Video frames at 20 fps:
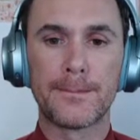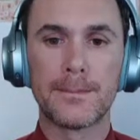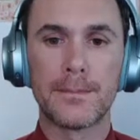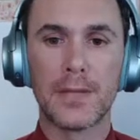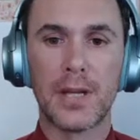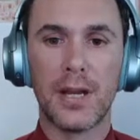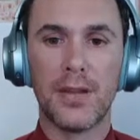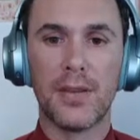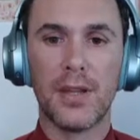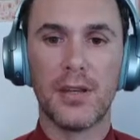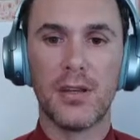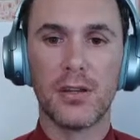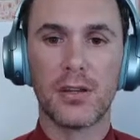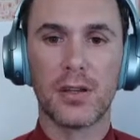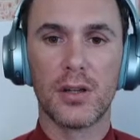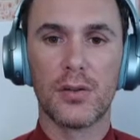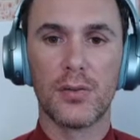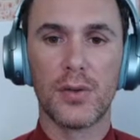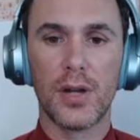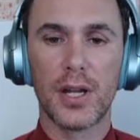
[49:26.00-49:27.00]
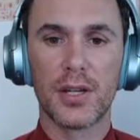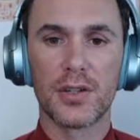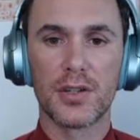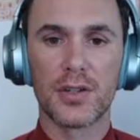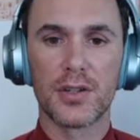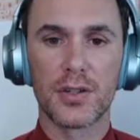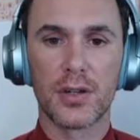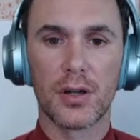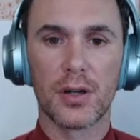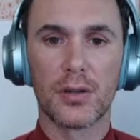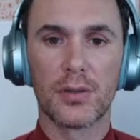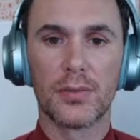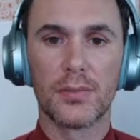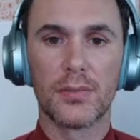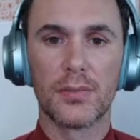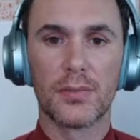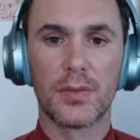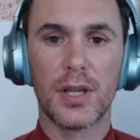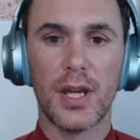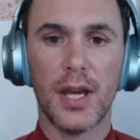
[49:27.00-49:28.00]
And then you can register,
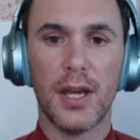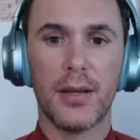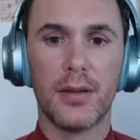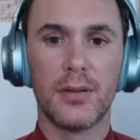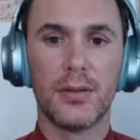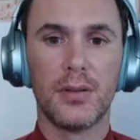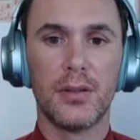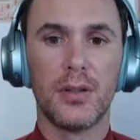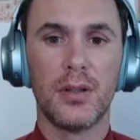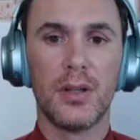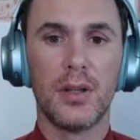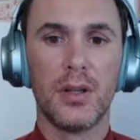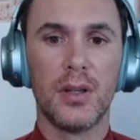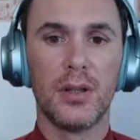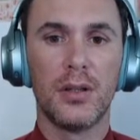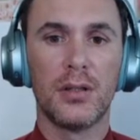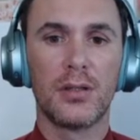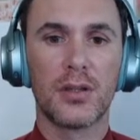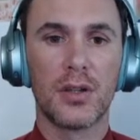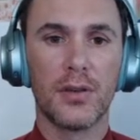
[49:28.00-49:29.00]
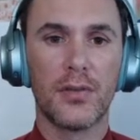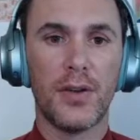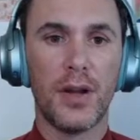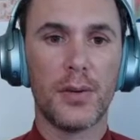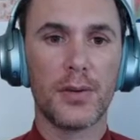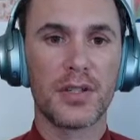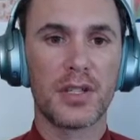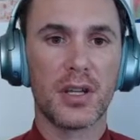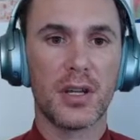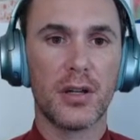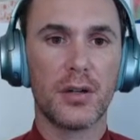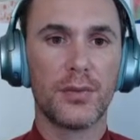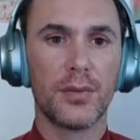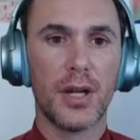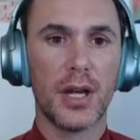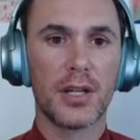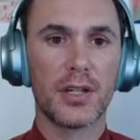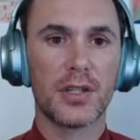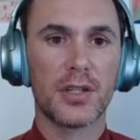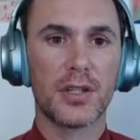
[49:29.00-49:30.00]
okay? So if I was going to
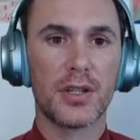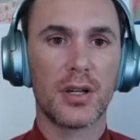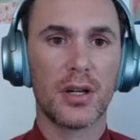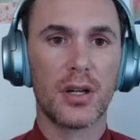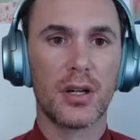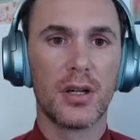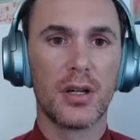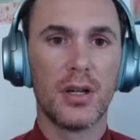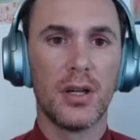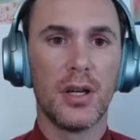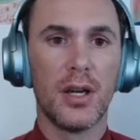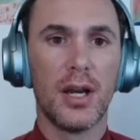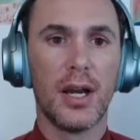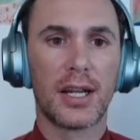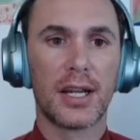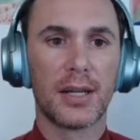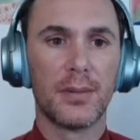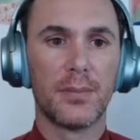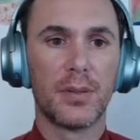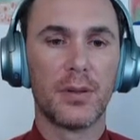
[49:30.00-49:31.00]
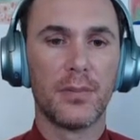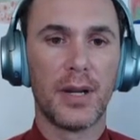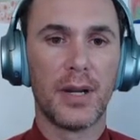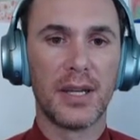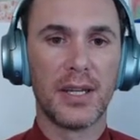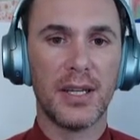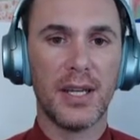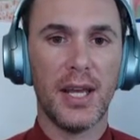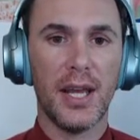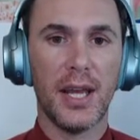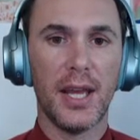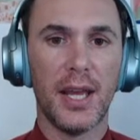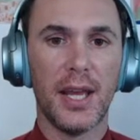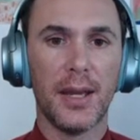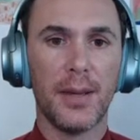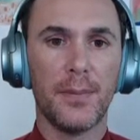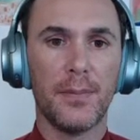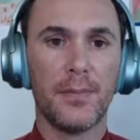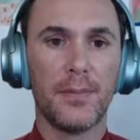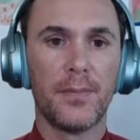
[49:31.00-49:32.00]
register, I can put my
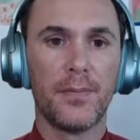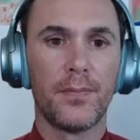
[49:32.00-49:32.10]
name,